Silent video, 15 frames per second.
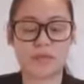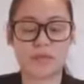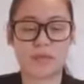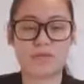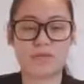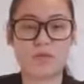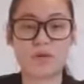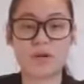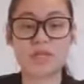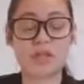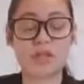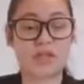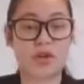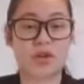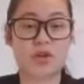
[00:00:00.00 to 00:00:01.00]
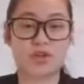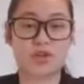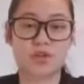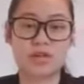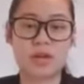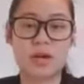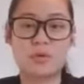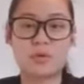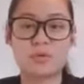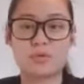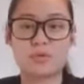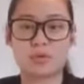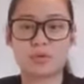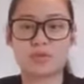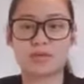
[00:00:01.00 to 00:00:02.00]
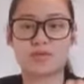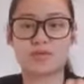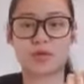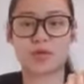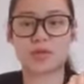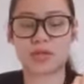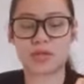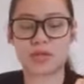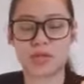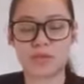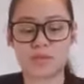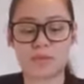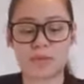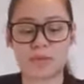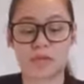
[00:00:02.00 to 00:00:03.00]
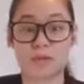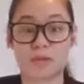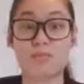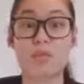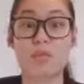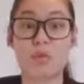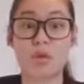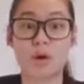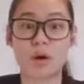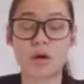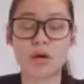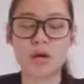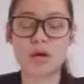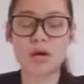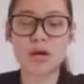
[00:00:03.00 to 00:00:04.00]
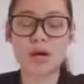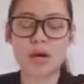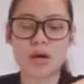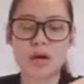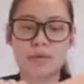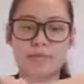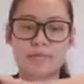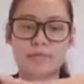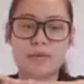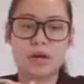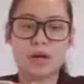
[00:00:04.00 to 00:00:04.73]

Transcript: And of course, the thicker your towel, the more difficult it is because the more um,